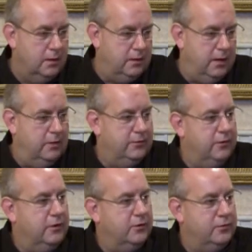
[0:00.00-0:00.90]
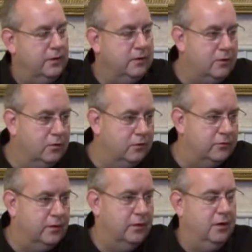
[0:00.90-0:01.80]
Yes, it also
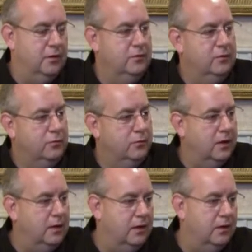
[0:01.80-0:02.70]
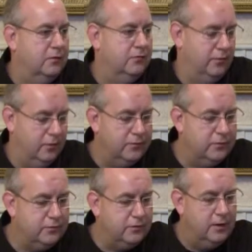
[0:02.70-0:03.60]
includes a new
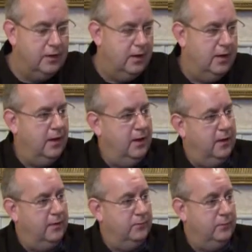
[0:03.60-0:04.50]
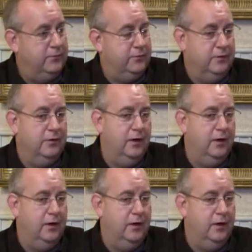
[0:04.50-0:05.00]
service which